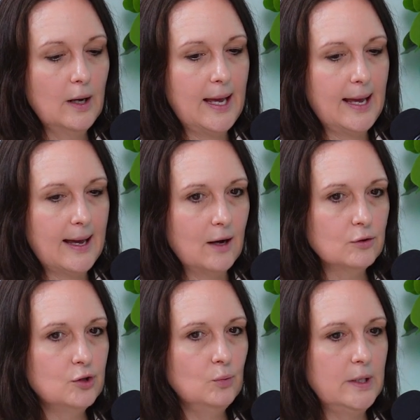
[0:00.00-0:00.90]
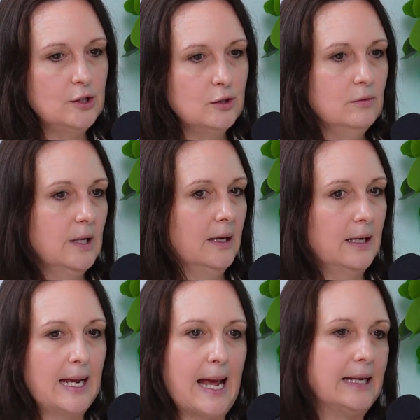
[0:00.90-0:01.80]
how do we do that?
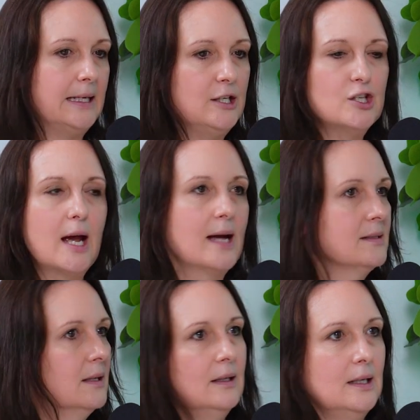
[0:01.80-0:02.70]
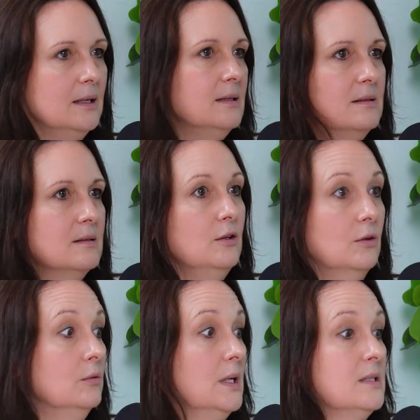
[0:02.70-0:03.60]
At each asset, it is,
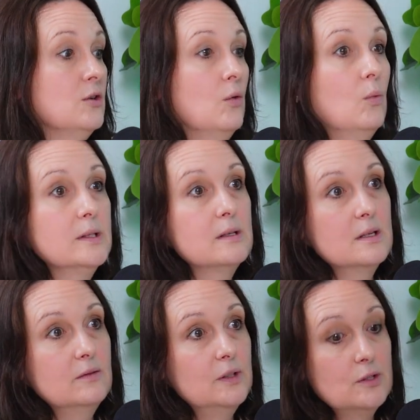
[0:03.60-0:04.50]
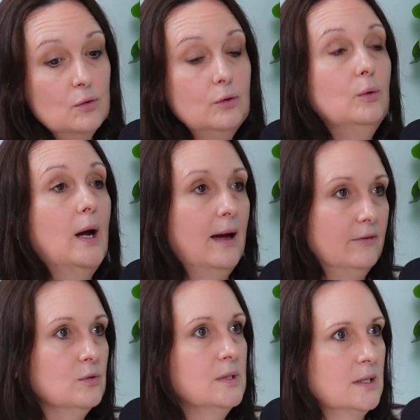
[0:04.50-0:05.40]
it's not one size fits all. You have
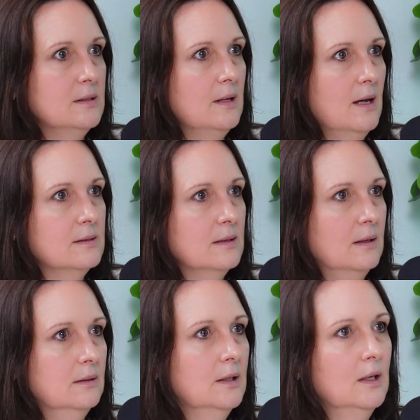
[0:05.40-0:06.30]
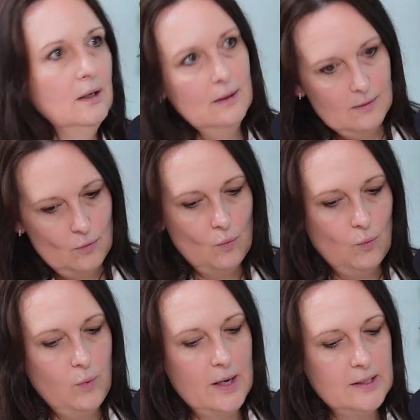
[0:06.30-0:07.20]
to assess the asset.
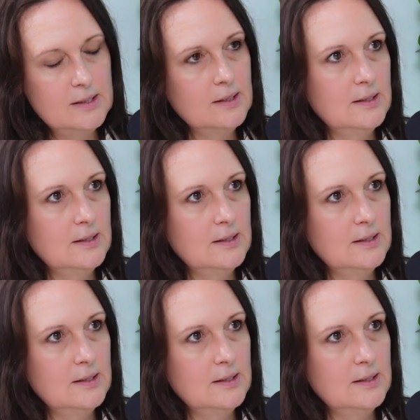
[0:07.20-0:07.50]
Where does it